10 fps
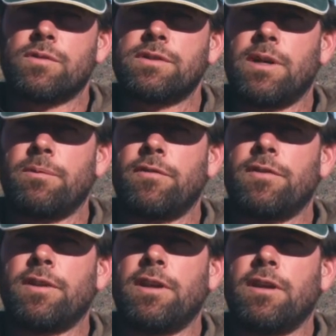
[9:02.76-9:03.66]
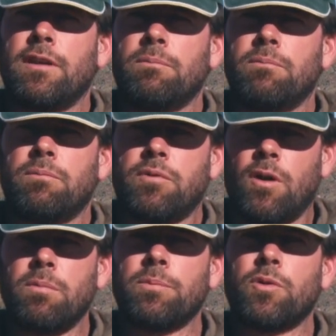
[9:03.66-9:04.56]
some of the
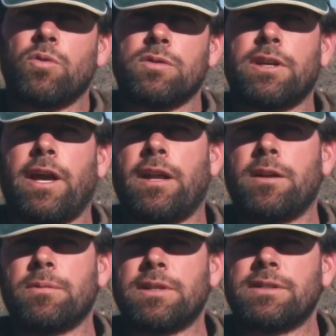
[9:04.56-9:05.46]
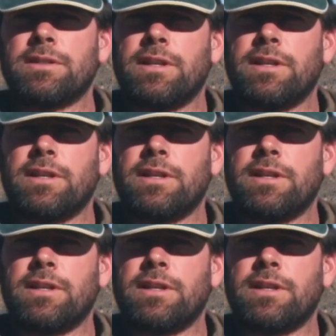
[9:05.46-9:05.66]
problem-causing animals is